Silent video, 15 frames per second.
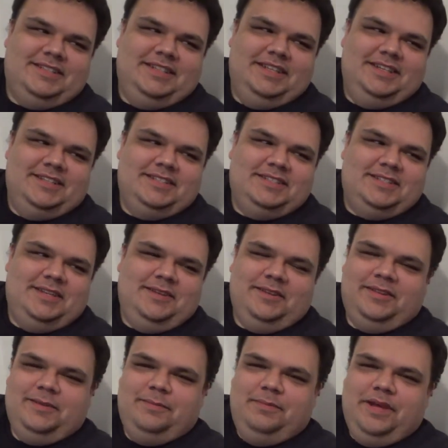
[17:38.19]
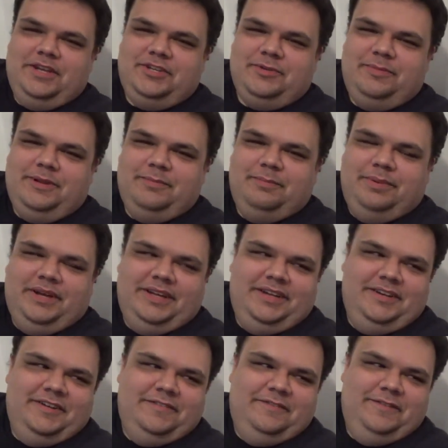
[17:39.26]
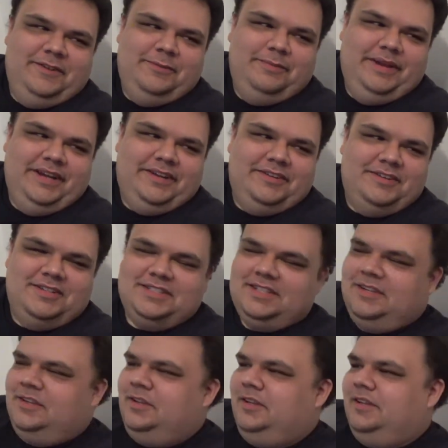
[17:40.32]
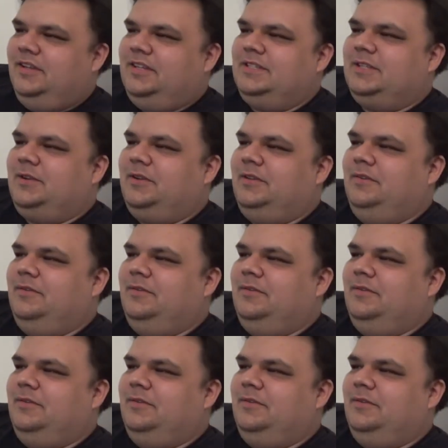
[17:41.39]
is the Benjamin Button of filmmakers. His